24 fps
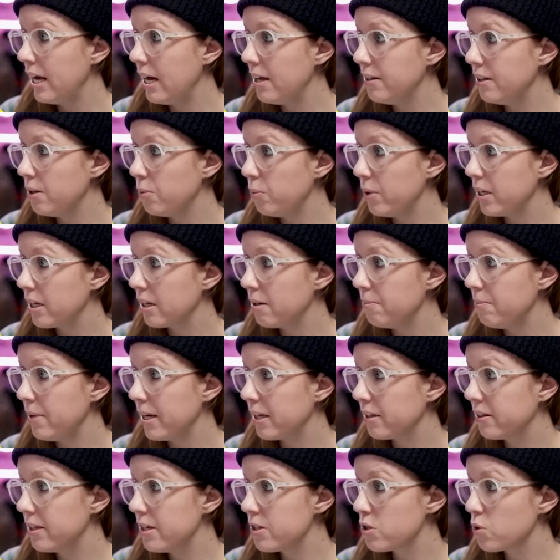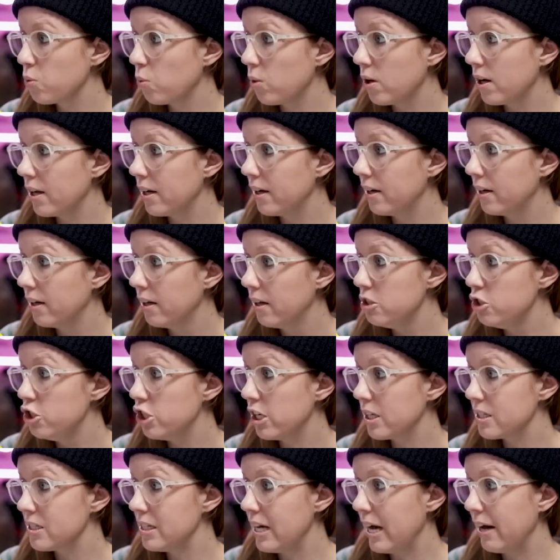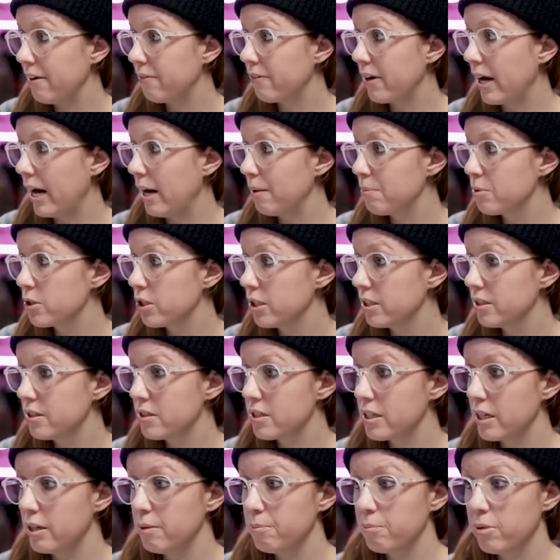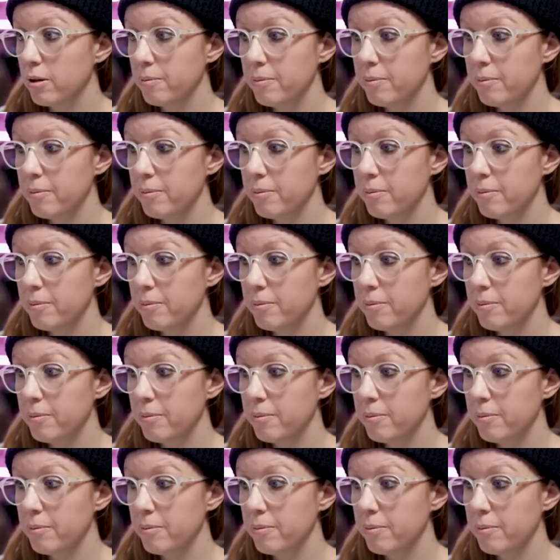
And then we can make this one just have captions in